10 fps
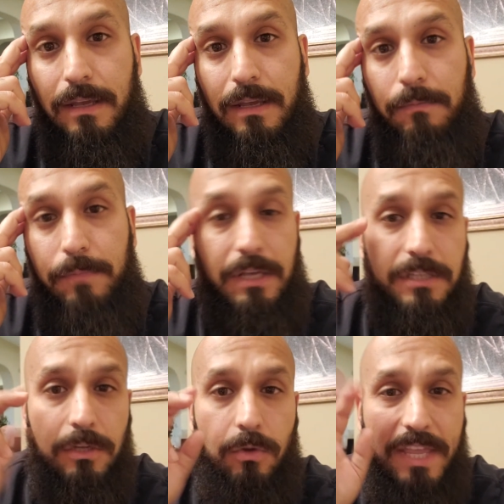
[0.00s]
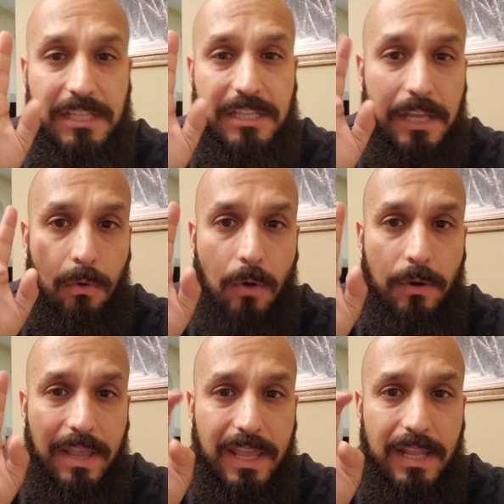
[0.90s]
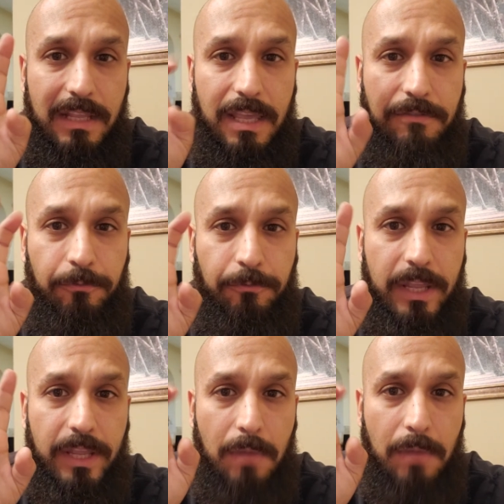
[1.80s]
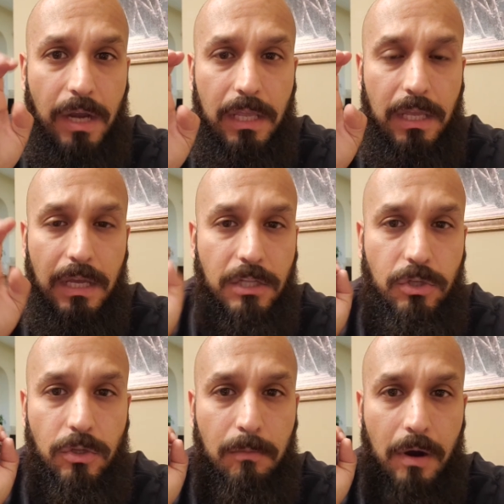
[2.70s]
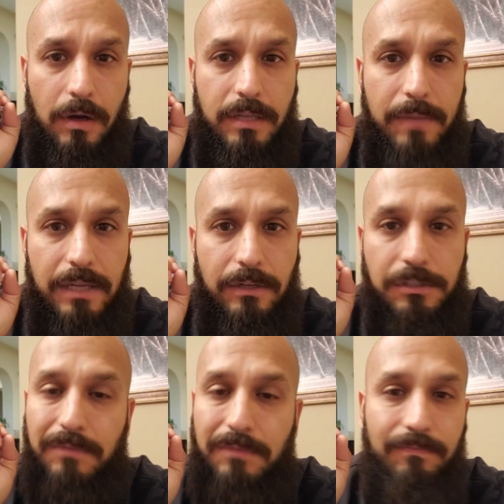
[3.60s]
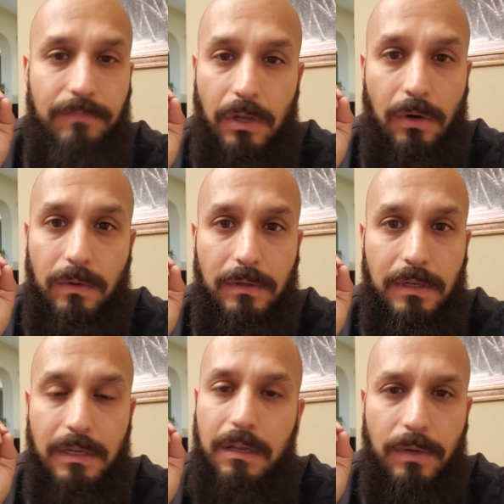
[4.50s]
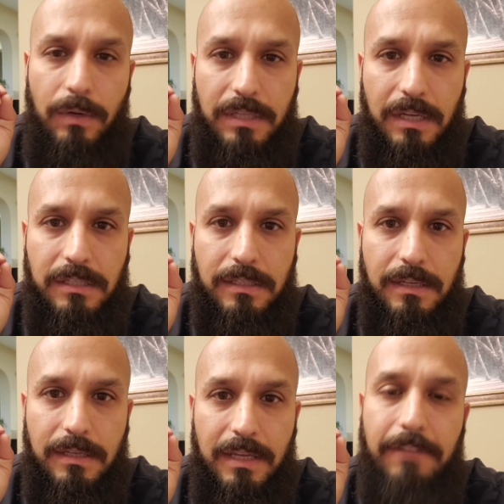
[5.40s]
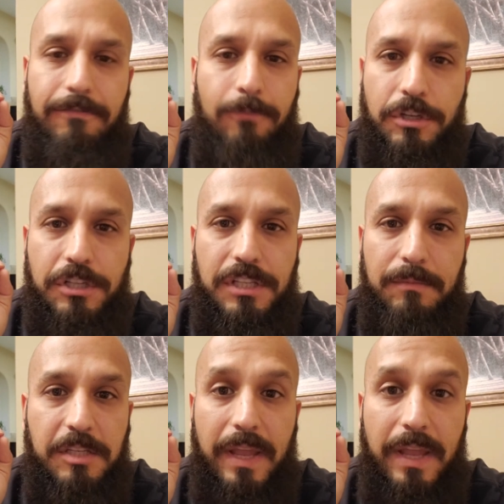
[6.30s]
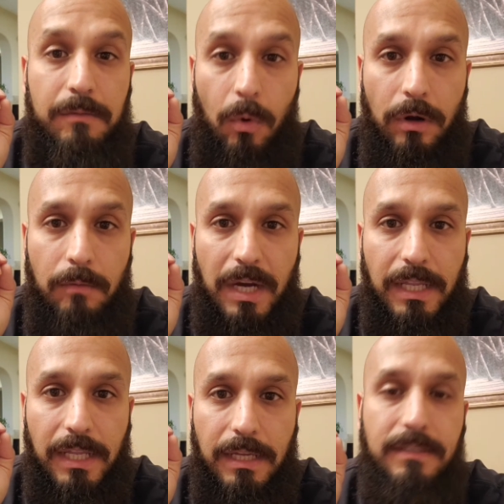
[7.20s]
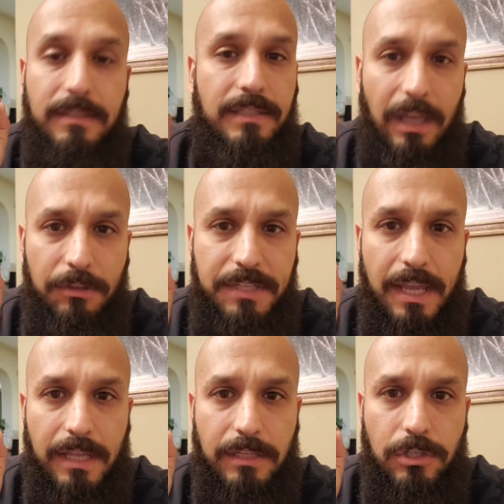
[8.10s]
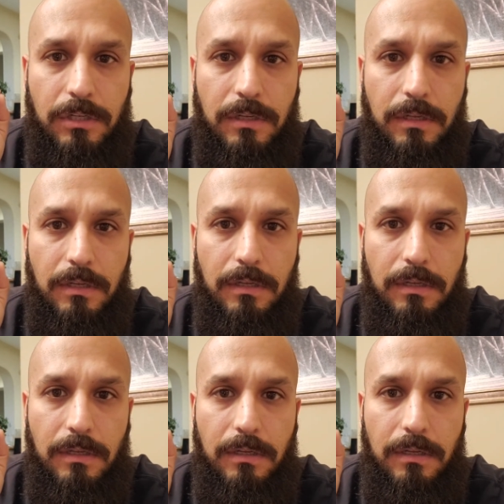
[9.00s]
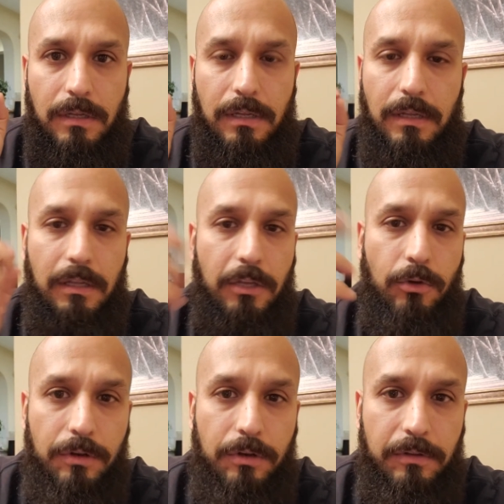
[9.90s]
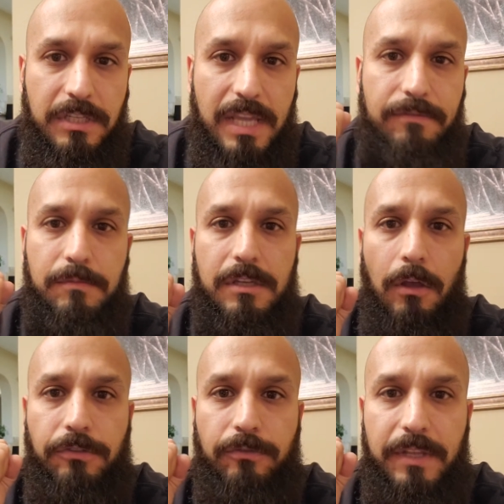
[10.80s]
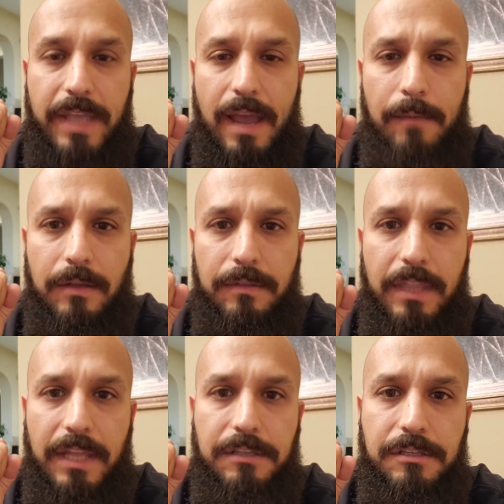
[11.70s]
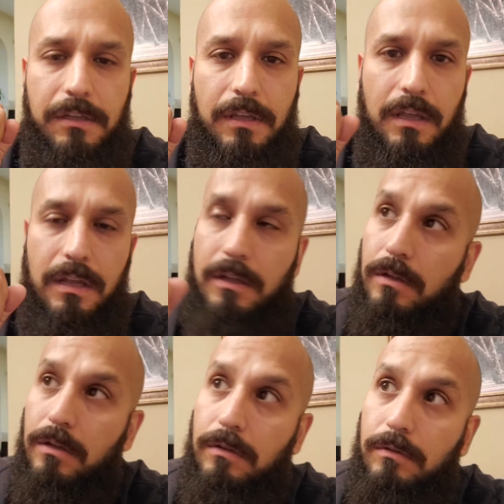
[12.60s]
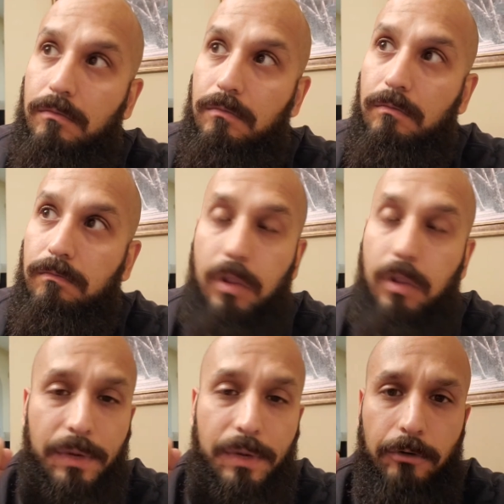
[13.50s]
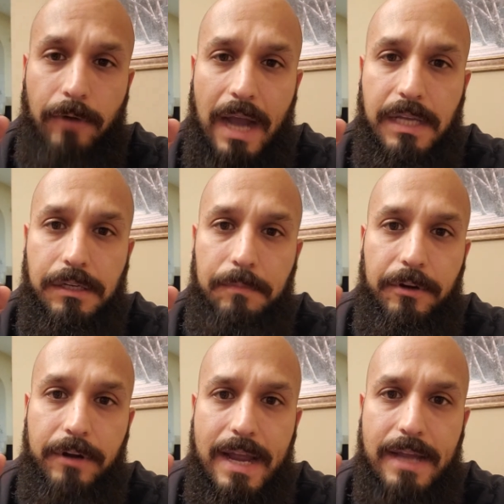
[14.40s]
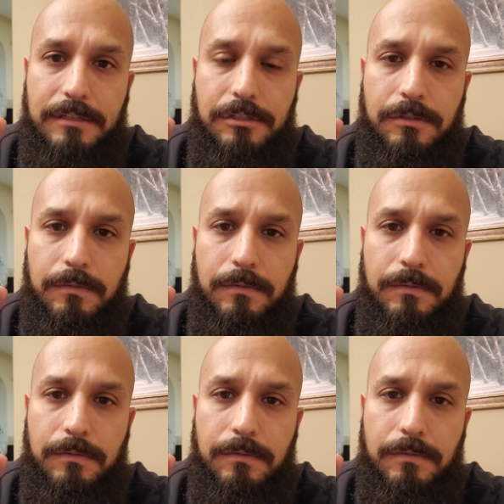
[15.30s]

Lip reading: Because they said, quote, it gives free money to the market makers. No, it doesn't. It forces them to spend more money to delta hedge in order to save themselves from the gamma that is blowing a rocket up their ass.